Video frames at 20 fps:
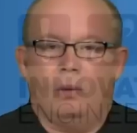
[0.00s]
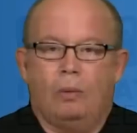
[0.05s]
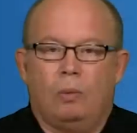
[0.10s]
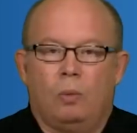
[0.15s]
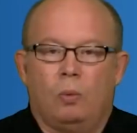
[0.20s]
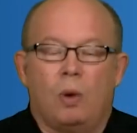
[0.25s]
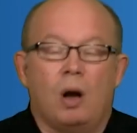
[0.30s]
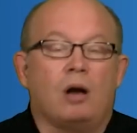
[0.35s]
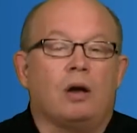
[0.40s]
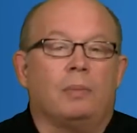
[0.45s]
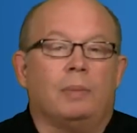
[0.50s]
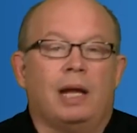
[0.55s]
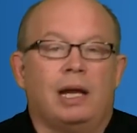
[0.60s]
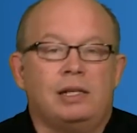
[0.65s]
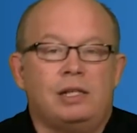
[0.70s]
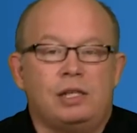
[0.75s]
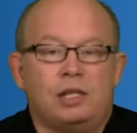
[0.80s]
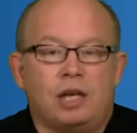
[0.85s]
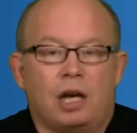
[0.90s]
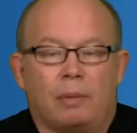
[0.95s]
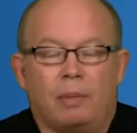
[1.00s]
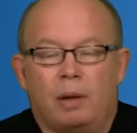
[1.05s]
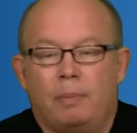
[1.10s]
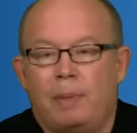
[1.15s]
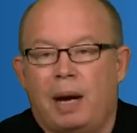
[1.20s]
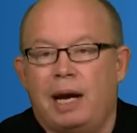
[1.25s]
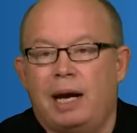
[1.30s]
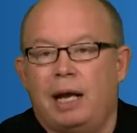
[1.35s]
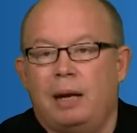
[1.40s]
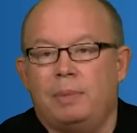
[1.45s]
Welcome, ladies and gentlemen.
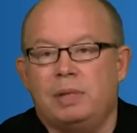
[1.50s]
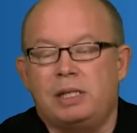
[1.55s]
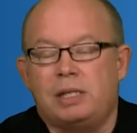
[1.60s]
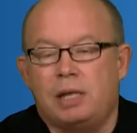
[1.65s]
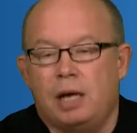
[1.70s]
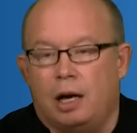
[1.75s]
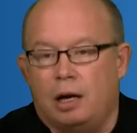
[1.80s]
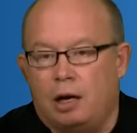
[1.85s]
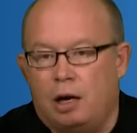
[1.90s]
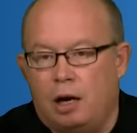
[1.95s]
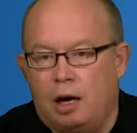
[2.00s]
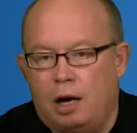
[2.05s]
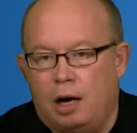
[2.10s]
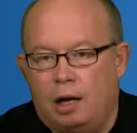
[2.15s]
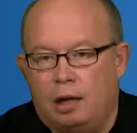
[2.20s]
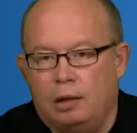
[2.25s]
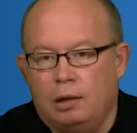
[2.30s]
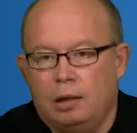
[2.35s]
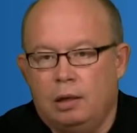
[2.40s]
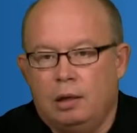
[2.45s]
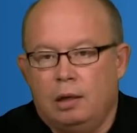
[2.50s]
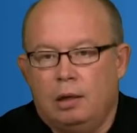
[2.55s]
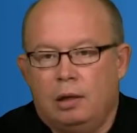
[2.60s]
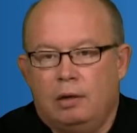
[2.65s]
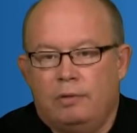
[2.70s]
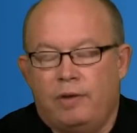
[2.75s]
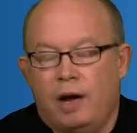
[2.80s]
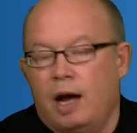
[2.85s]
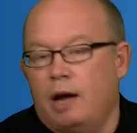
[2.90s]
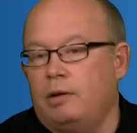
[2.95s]
My name is Doug Hall,
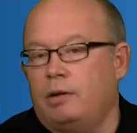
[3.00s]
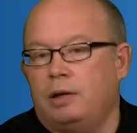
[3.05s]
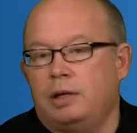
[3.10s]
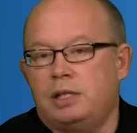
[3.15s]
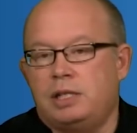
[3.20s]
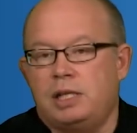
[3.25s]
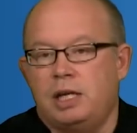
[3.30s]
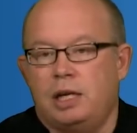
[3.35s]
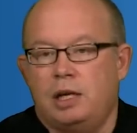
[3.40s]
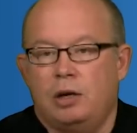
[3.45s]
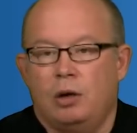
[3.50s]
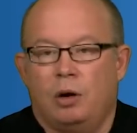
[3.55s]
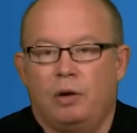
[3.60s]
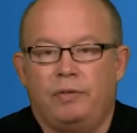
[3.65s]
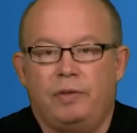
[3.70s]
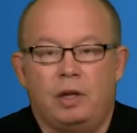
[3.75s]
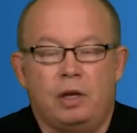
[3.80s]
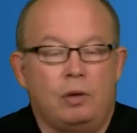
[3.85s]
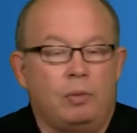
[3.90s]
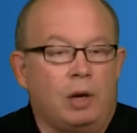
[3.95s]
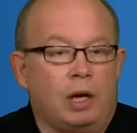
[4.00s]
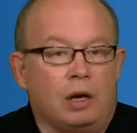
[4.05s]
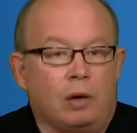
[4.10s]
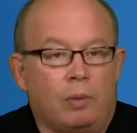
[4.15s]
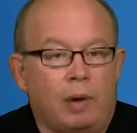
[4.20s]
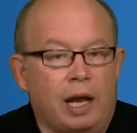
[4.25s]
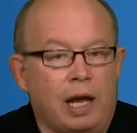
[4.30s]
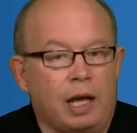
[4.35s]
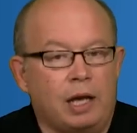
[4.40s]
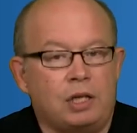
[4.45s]
founder and CEO of the Eureka
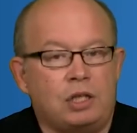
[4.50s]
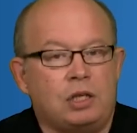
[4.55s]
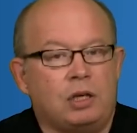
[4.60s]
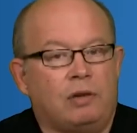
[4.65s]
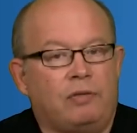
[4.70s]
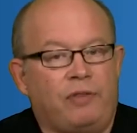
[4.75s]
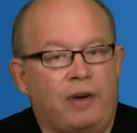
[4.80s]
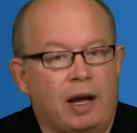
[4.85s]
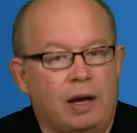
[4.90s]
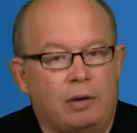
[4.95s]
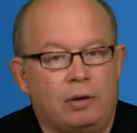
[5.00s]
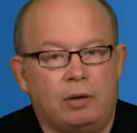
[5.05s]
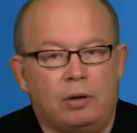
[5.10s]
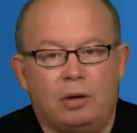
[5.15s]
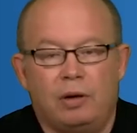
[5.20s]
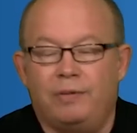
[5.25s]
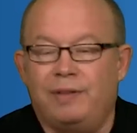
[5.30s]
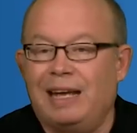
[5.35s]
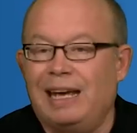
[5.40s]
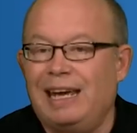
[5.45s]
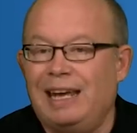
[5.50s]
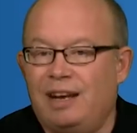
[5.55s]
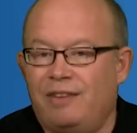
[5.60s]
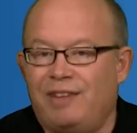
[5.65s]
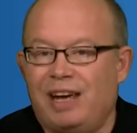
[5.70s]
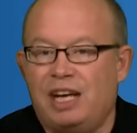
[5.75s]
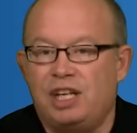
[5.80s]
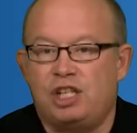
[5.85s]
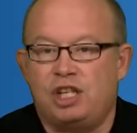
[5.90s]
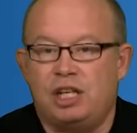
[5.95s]
Ranch and founder of the
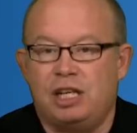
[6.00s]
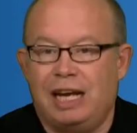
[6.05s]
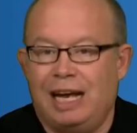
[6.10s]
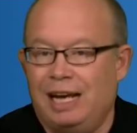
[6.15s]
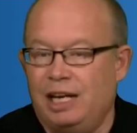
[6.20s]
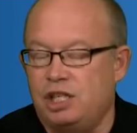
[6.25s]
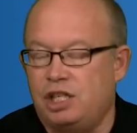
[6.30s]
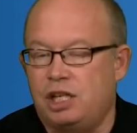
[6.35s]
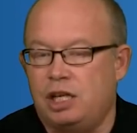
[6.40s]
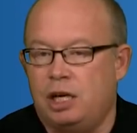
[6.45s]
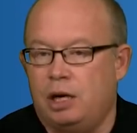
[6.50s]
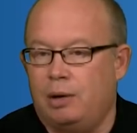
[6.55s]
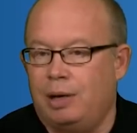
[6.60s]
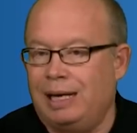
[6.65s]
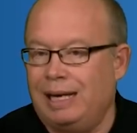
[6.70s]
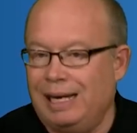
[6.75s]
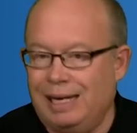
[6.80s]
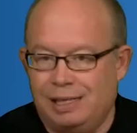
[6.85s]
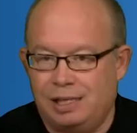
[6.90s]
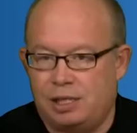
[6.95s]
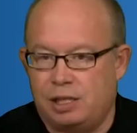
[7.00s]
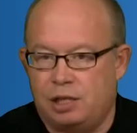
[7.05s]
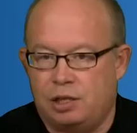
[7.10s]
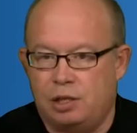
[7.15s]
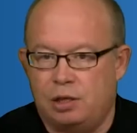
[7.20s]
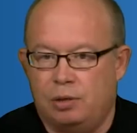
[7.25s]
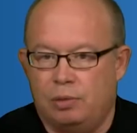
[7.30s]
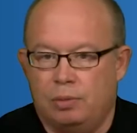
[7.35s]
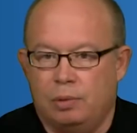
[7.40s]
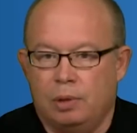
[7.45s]
Innovation Engineering
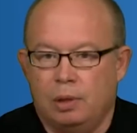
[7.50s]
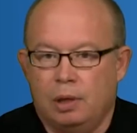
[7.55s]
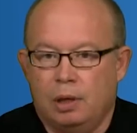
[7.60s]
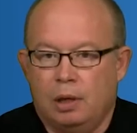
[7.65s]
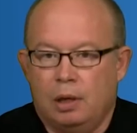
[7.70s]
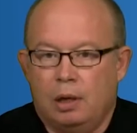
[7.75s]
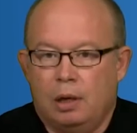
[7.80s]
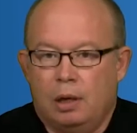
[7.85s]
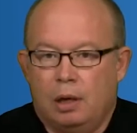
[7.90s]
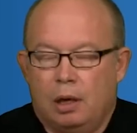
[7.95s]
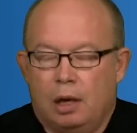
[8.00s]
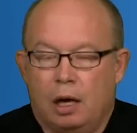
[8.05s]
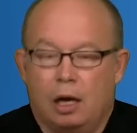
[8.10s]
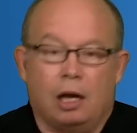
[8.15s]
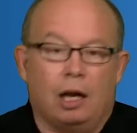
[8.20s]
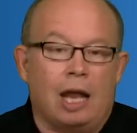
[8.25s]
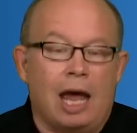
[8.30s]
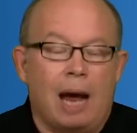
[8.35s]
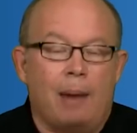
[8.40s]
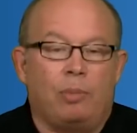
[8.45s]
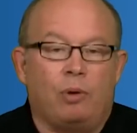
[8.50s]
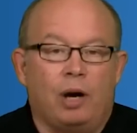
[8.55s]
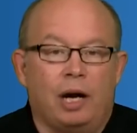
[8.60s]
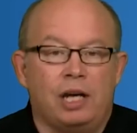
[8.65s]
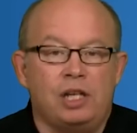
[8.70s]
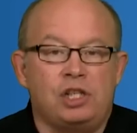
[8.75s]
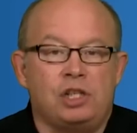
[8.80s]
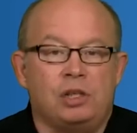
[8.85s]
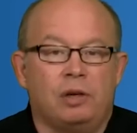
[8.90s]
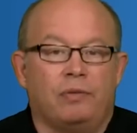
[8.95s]
Institute, a
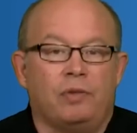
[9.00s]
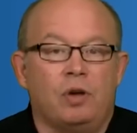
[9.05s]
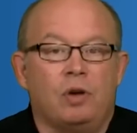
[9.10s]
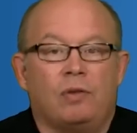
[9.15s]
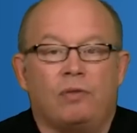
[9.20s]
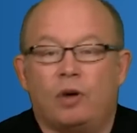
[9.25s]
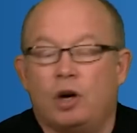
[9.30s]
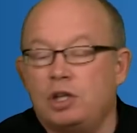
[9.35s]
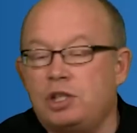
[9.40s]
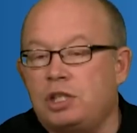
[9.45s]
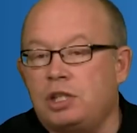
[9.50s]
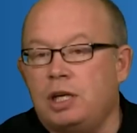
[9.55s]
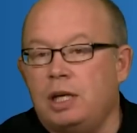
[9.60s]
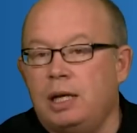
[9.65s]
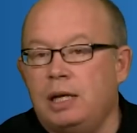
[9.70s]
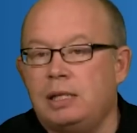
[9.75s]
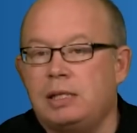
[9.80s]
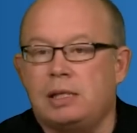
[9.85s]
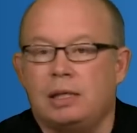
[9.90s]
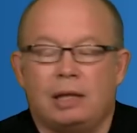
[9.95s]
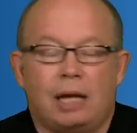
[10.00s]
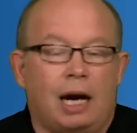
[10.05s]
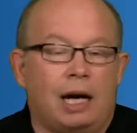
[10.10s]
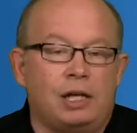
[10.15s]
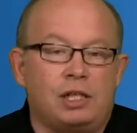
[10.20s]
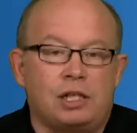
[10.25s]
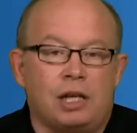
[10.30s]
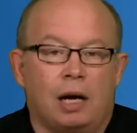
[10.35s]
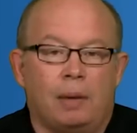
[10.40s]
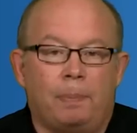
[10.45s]
collaboration of universities,
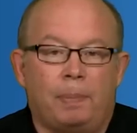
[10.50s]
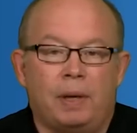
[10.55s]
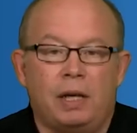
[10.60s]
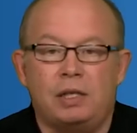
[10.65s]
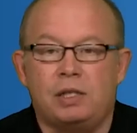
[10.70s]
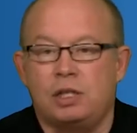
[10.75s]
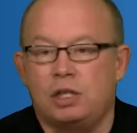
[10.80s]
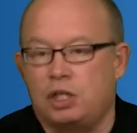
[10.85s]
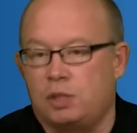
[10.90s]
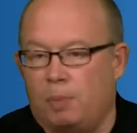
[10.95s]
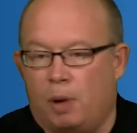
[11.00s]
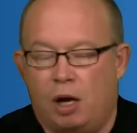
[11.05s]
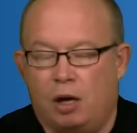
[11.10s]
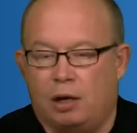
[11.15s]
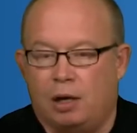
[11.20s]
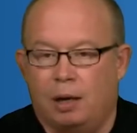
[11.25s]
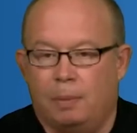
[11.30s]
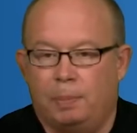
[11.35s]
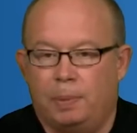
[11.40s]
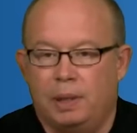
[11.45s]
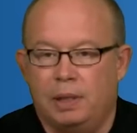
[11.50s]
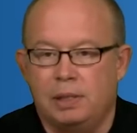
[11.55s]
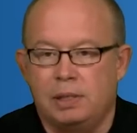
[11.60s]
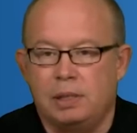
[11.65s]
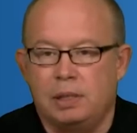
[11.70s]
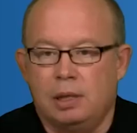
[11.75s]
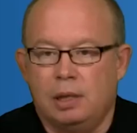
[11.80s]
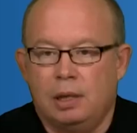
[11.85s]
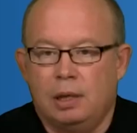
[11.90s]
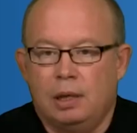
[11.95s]
large companies, and small companies
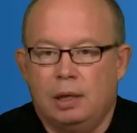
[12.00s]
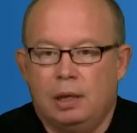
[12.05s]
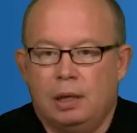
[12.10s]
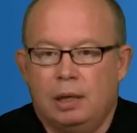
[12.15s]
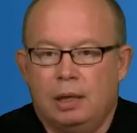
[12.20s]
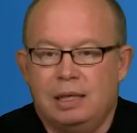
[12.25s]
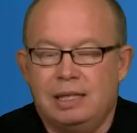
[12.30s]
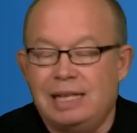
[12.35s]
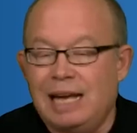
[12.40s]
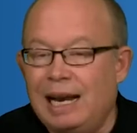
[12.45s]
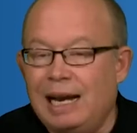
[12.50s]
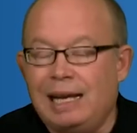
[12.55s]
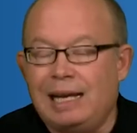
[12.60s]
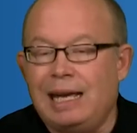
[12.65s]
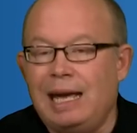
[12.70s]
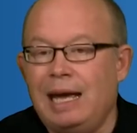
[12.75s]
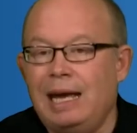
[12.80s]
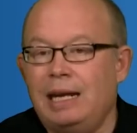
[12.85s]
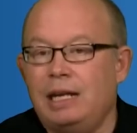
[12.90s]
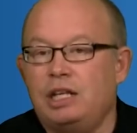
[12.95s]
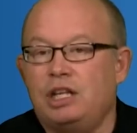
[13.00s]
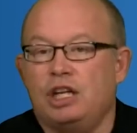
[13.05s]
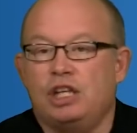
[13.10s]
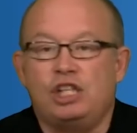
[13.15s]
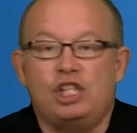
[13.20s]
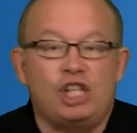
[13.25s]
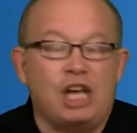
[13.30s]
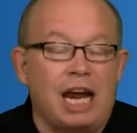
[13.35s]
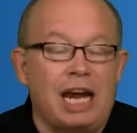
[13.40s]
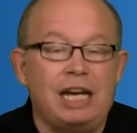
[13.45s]
dedicated to
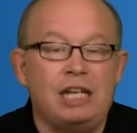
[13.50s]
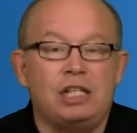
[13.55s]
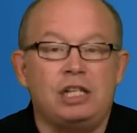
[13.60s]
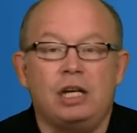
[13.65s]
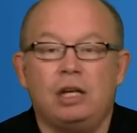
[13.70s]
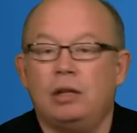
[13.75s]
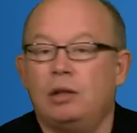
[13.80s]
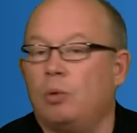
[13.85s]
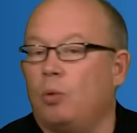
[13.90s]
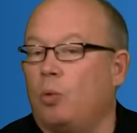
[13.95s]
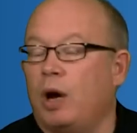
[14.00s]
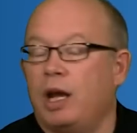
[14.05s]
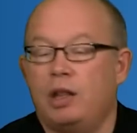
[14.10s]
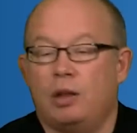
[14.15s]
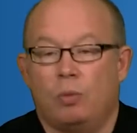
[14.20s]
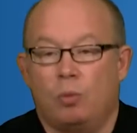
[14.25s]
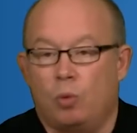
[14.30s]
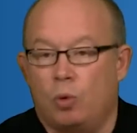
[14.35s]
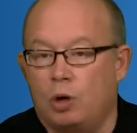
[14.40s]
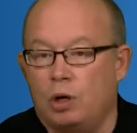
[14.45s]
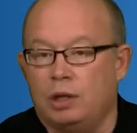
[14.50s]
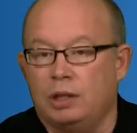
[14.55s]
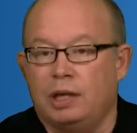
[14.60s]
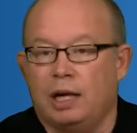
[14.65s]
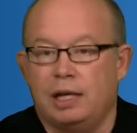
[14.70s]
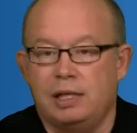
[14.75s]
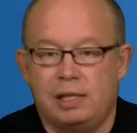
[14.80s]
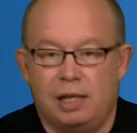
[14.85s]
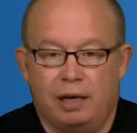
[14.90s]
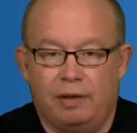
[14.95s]
changing the way the world
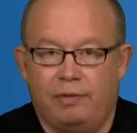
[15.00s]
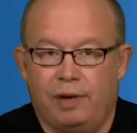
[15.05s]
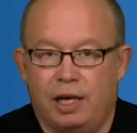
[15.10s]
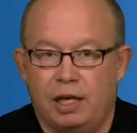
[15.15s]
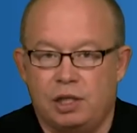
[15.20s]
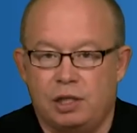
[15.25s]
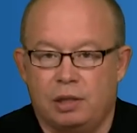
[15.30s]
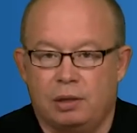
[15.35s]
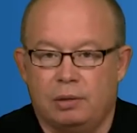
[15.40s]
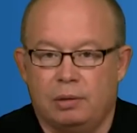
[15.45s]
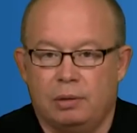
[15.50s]
does innovation.